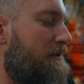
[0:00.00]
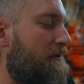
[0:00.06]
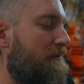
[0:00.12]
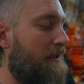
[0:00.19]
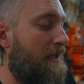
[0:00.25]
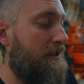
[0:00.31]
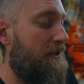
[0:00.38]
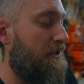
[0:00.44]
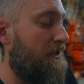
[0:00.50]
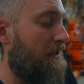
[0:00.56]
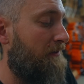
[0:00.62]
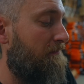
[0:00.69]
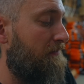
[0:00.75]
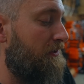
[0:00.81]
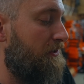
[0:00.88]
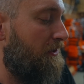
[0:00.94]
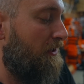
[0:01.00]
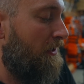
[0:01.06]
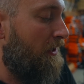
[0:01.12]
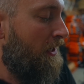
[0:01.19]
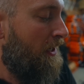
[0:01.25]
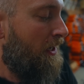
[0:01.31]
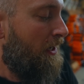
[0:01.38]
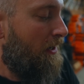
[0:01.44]
to an engineer for sure
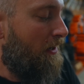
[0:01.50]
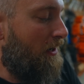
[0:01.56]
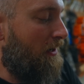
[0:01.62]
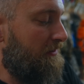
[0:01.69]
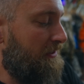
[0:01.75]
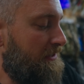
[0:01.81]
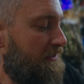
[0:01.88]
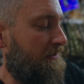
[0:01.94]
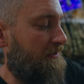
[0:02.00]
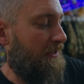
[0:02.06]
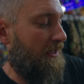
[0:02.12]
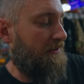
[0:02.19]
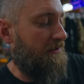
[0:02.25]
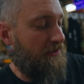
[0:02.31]
on these designs.